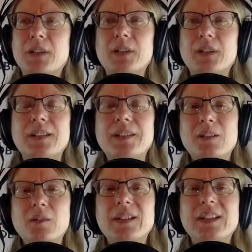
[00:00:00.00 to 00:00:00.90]
it's not
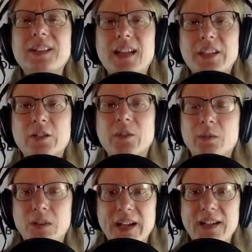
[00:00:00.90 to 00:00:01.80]
really natural
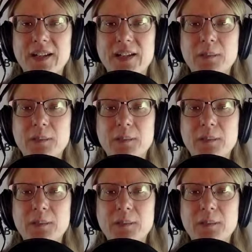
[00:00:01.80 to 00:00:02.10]
writing.